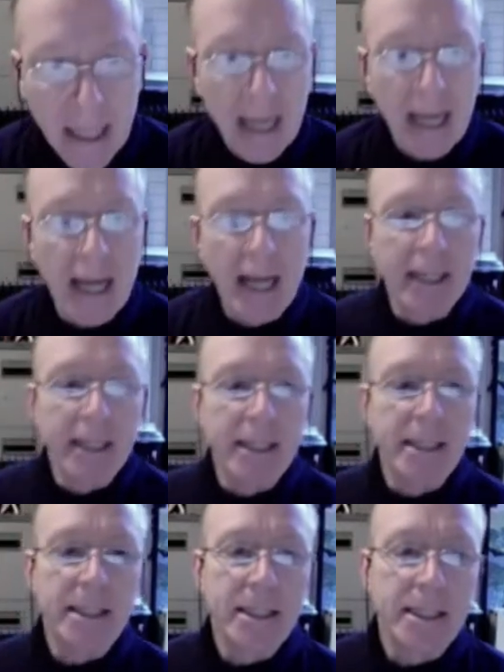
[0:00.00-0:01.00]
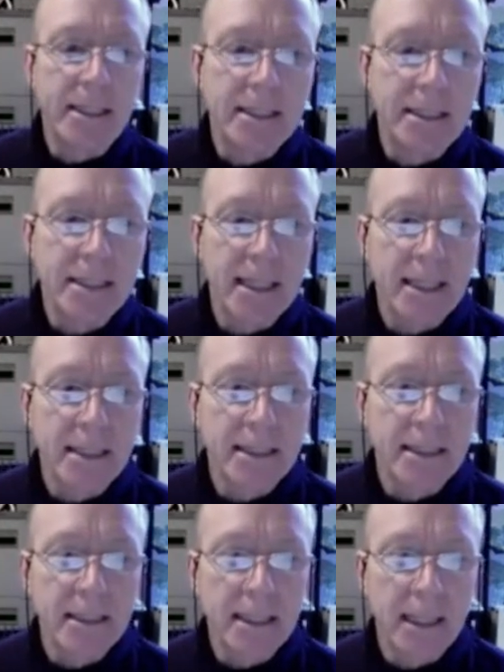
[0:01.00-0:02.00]
And he
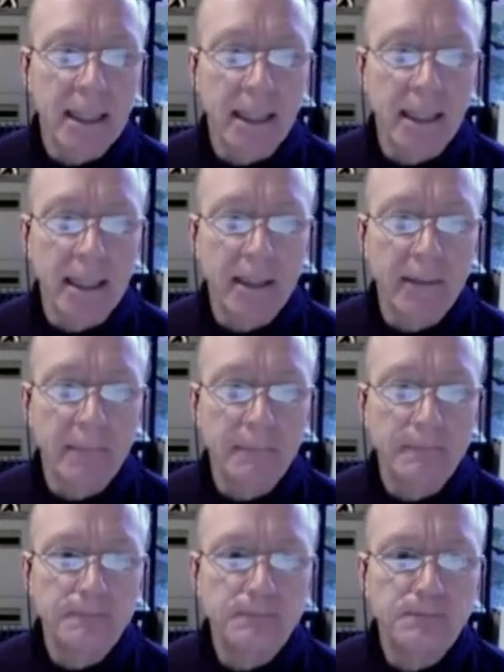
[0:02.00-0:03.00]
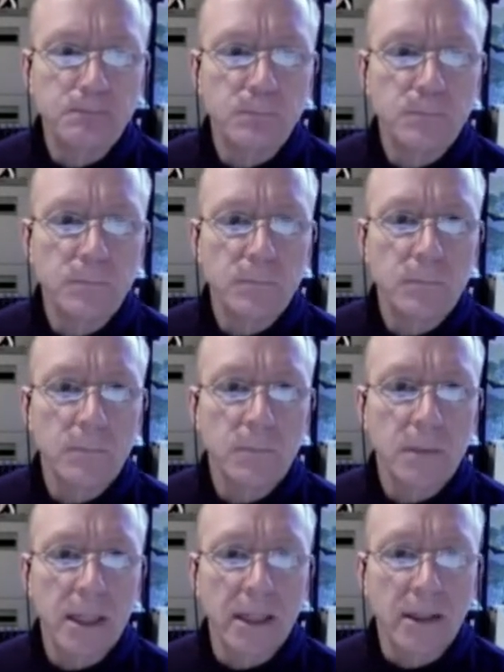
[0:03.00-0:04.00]
says
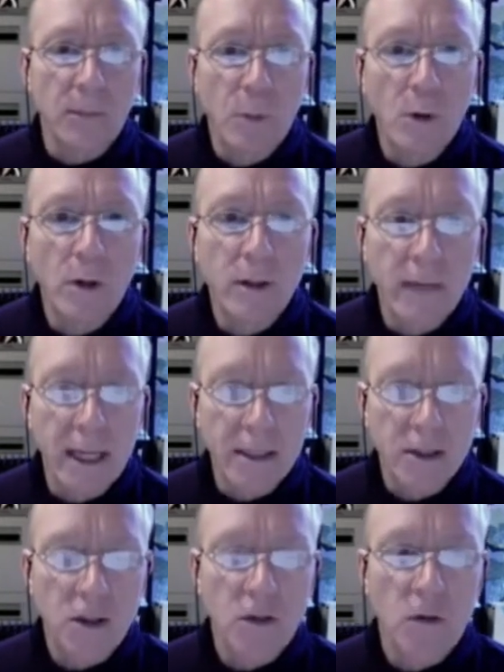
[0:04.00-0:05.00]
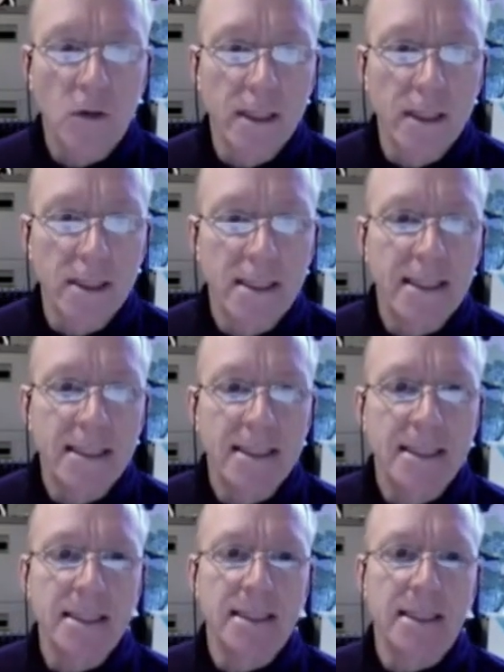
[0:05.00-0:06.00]
that the point of that story, as he
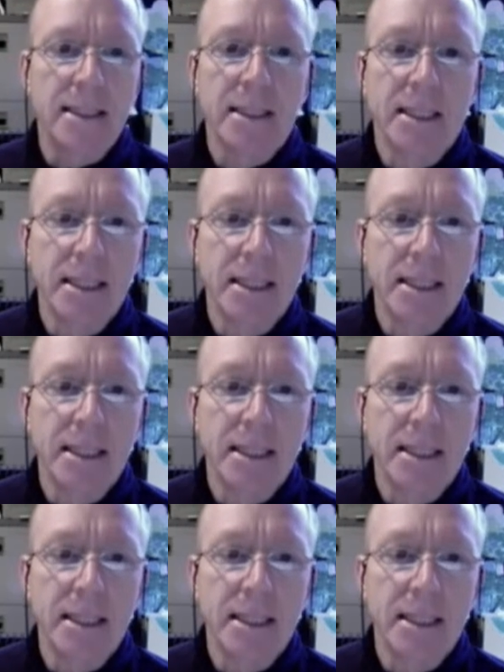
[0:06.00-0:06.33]
sees it,